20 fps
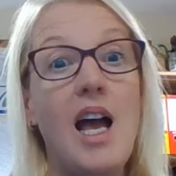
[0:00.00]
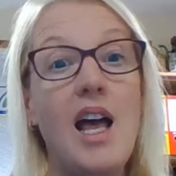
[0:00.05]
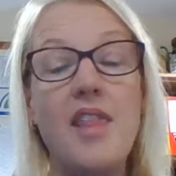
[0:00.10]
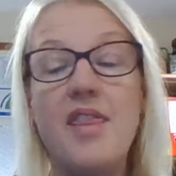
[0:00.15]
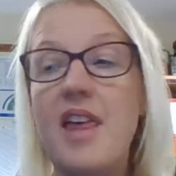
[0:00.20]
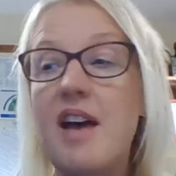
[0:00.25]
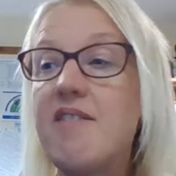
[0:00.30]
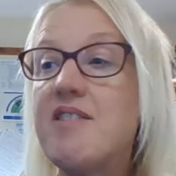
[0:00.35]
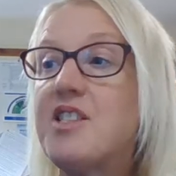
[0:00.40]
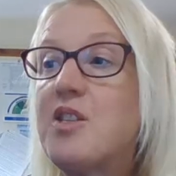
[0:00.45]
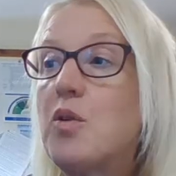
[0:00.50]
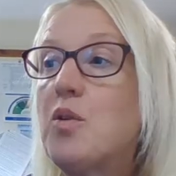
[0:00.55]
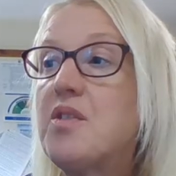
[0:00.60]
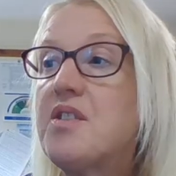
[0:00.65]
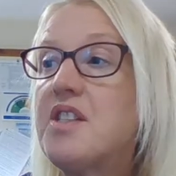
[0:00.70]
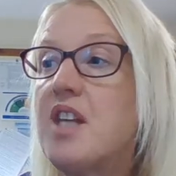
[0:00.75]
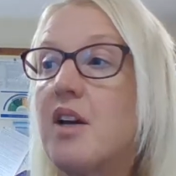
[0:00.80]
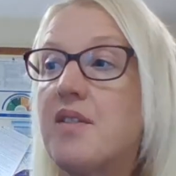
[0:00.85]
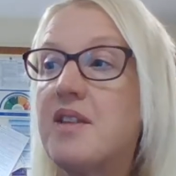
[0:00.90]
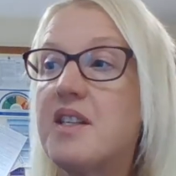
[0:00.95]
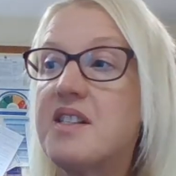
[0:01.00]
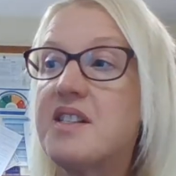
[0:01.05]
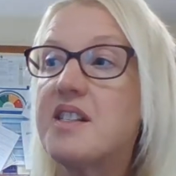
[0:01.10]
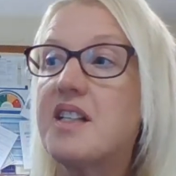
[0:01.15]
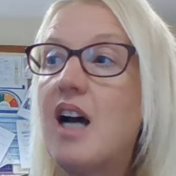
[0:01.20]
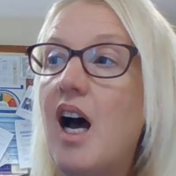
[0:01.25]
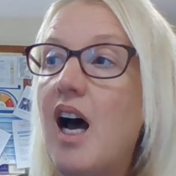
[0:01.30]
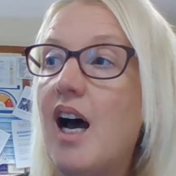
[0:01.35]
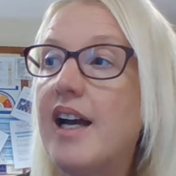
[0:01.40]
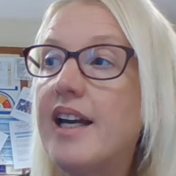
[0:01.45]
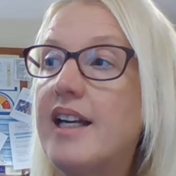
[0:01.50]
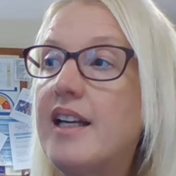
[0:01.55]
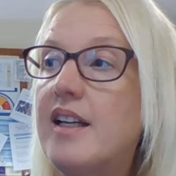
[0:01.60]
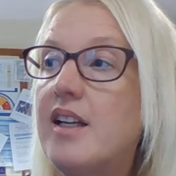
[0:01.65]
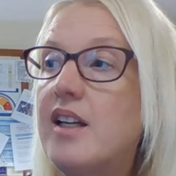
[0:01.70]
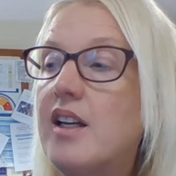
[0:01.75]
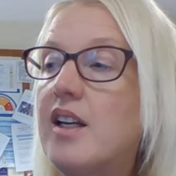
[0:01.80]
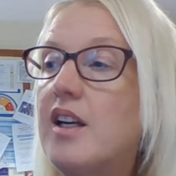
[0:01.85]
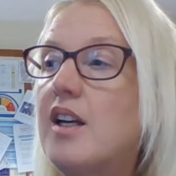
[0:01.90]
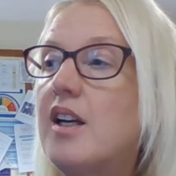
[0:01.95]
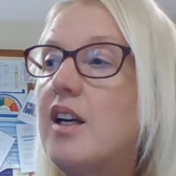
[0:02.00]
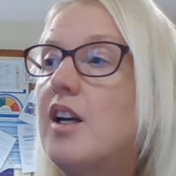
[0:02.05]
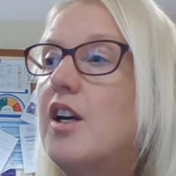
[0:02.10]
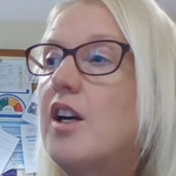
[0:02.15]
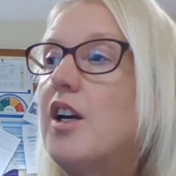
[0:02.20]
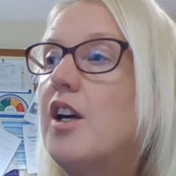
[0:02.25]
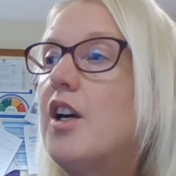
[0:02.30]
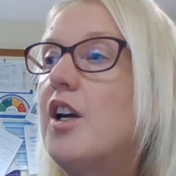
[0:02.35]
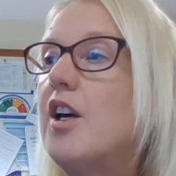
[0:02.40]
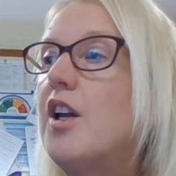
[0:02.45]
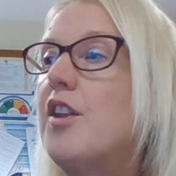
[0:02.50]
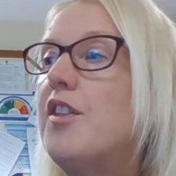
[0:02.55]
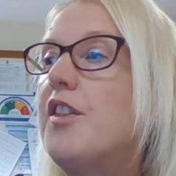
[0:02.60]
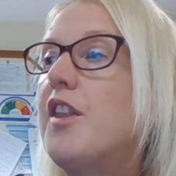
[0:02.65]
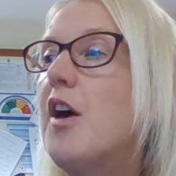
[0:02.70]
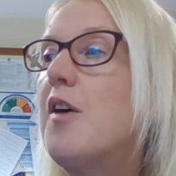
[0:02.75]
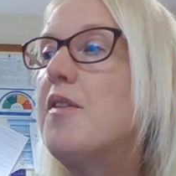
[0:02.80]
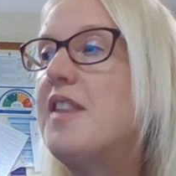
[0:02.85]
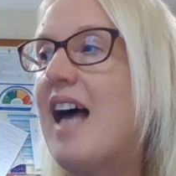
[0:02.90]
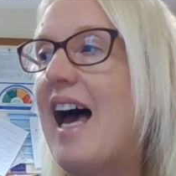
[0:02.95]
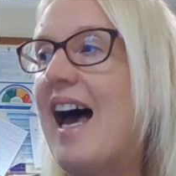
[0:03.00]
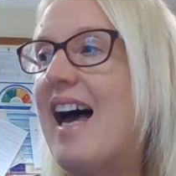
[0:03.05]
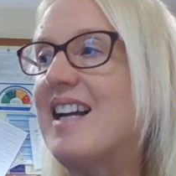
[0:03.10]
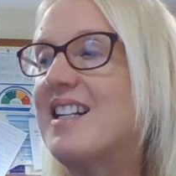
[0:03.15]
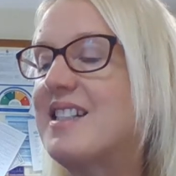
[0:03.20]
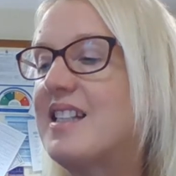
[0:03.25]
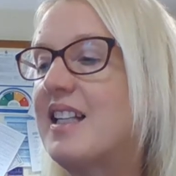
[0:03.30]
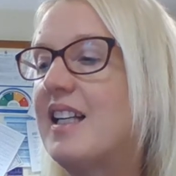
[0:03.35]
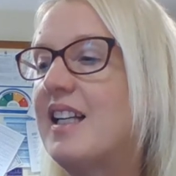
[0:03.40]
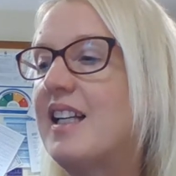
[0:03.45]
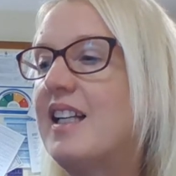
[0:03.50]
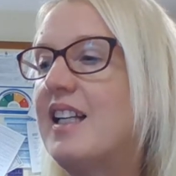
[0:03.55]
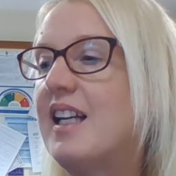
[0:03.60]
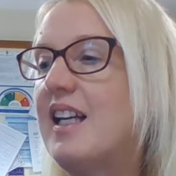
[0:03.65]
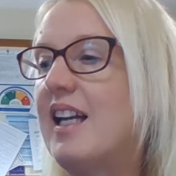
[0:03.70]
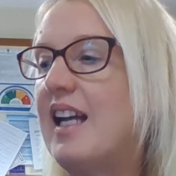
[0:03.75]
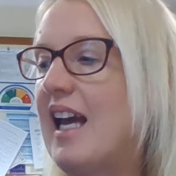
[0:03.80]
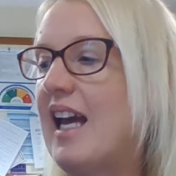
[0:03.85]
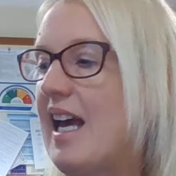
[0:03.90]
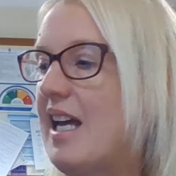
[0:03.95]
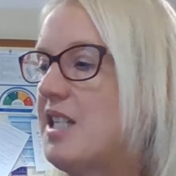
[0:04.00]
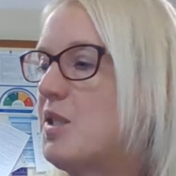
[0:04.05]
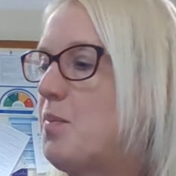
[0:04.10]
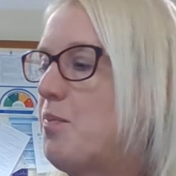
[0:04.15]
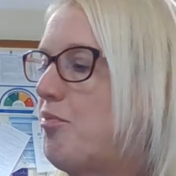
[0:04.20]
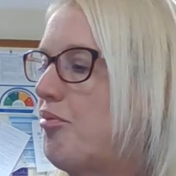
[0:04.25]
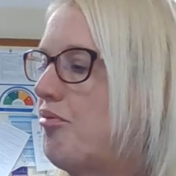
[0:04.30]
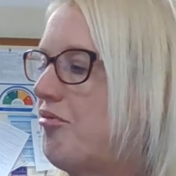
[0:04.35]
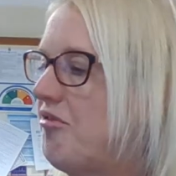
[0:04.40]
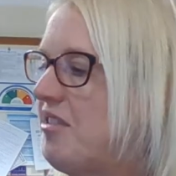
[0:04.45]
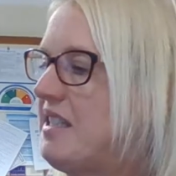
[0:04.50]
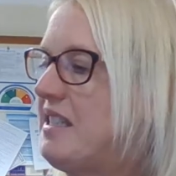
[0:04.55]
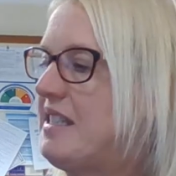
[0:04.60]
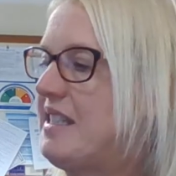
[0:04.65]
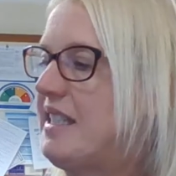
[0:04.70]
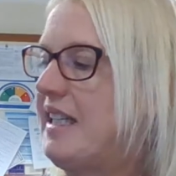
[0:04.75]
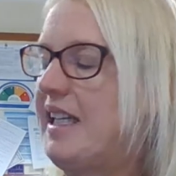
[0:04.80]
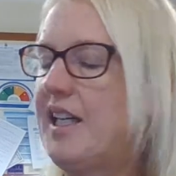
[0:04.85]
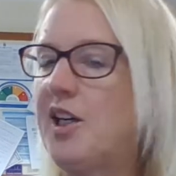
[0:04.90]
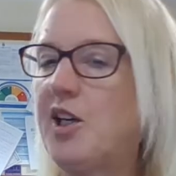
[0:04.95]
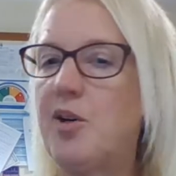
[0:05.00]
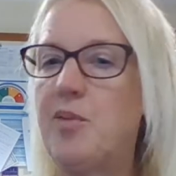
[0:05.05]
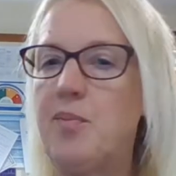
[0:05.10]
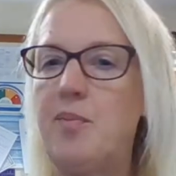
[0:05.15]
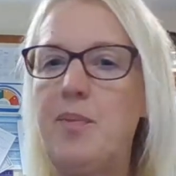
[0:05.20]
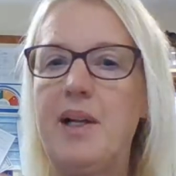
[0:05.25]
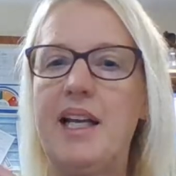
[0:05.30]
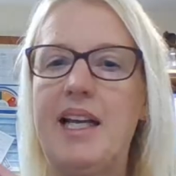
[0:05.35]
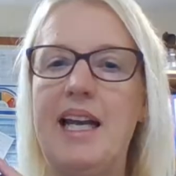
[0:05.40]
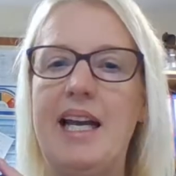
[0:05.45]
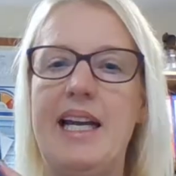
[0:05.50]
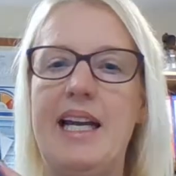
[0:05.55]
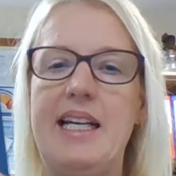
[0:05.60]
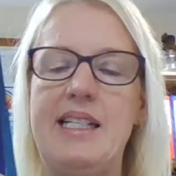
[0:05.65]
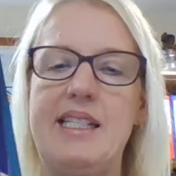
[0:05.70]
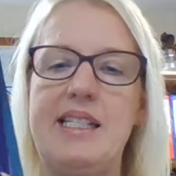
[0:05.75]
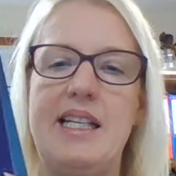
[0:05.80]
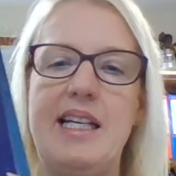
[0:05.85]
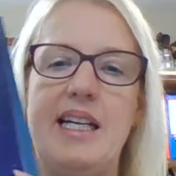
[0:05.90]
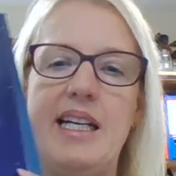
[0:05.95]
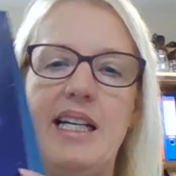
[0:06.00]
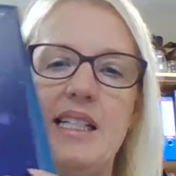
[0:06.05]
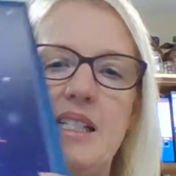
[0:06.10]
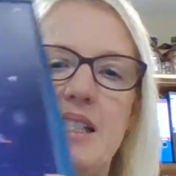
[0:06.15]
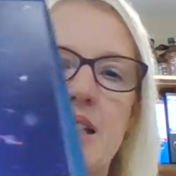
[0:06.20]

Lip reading: There is also the sky, though that can get pretty complicated.